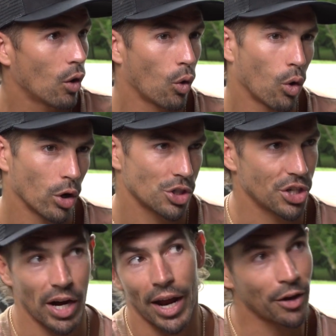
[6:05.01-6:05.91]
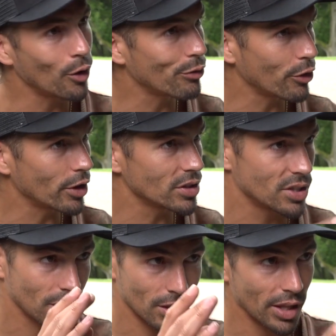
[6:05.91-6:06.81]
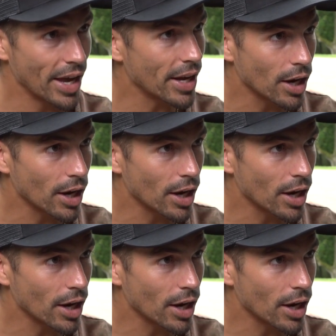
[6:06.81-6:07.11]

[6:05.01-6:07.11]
or should I go first, lay it